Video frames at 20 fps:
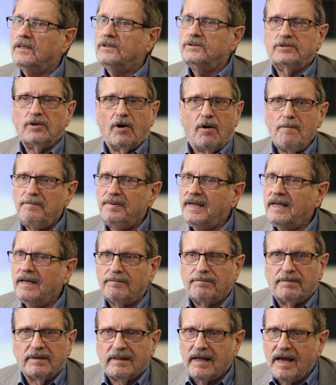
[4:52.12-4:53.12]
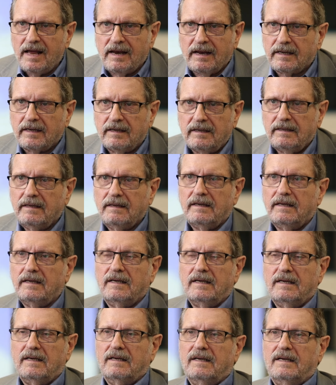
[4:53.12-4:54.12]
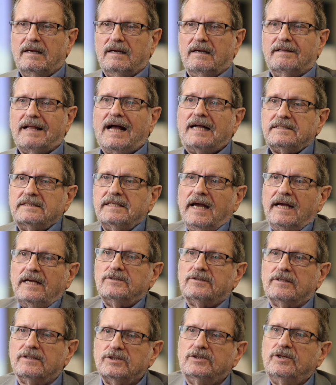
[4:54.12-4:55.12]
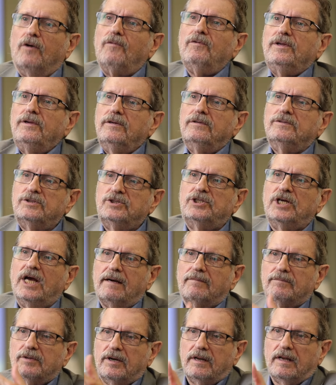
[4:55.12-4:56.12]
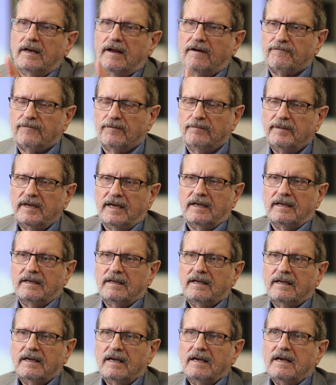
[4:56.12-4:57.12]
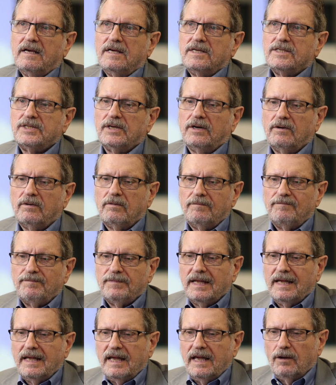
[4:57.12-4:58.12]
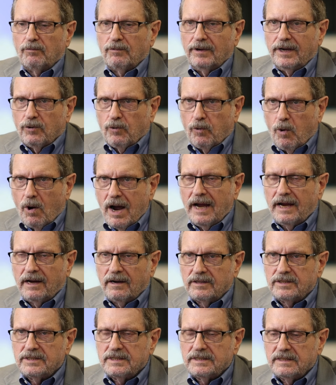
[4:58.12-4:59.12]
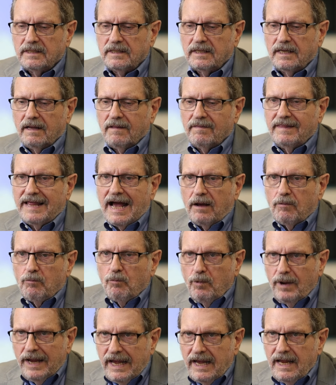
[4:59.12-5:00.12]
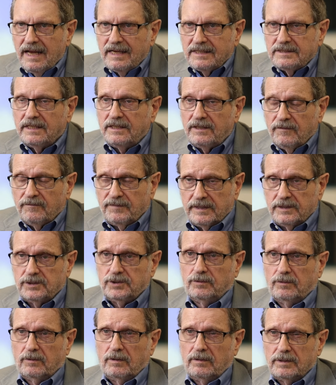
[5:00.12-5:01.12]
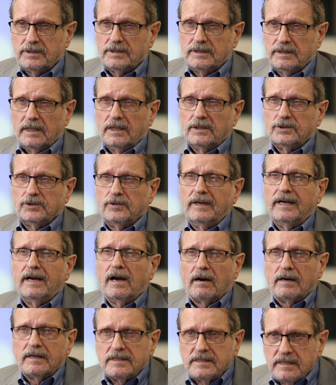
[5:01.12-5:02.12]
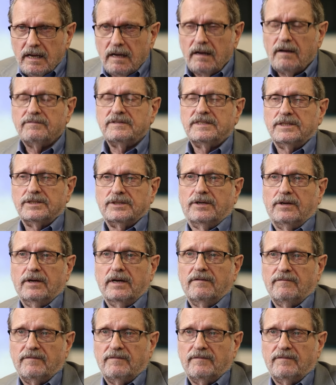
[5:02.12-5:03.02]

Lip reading: don't be empathetic. That's dangerous. Don't use GEM, Good Enough for Me. So it requires that we as individuals treat ourselves as good and